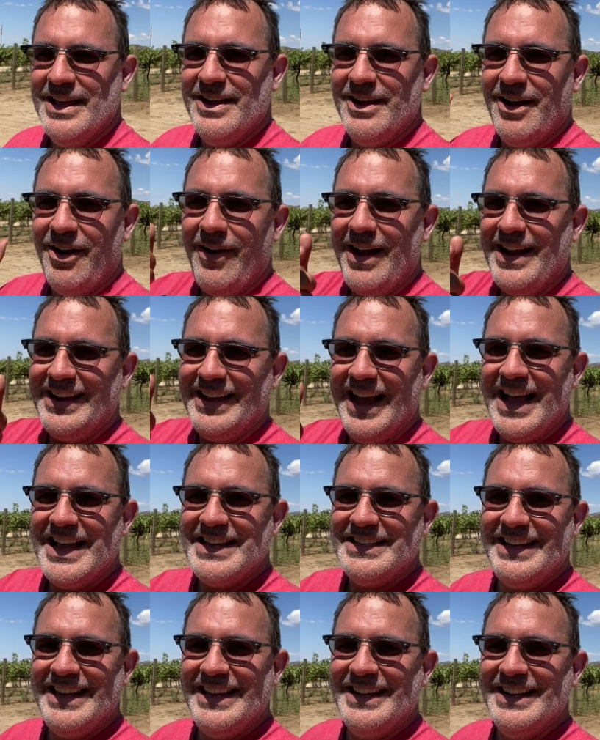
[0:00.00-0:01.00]
All right,
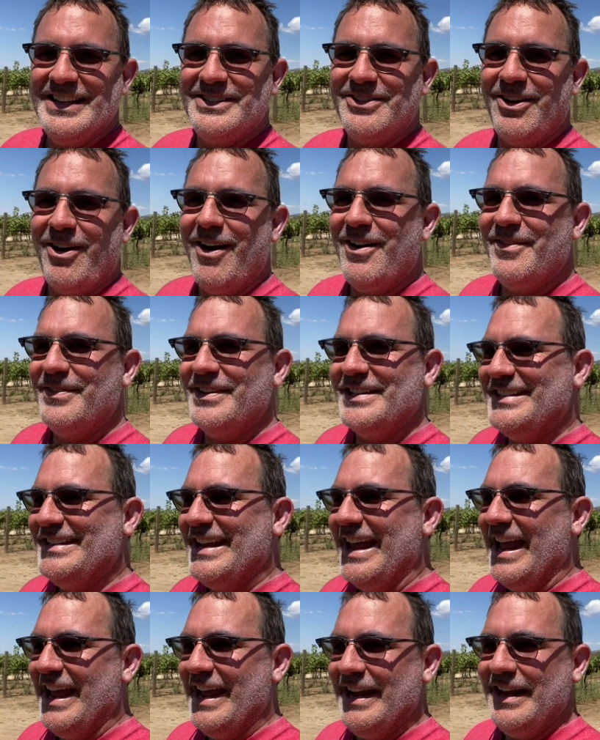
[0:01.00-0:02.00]
guys, it is harvest
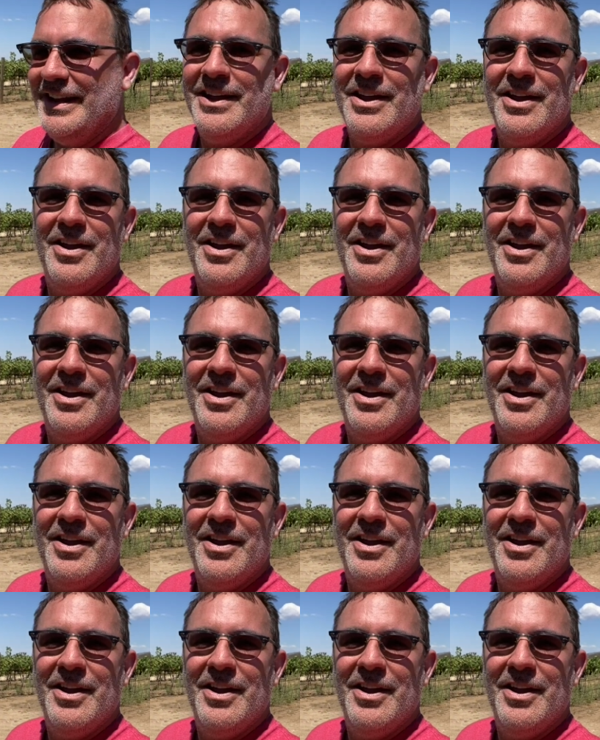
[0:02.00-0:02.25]
day.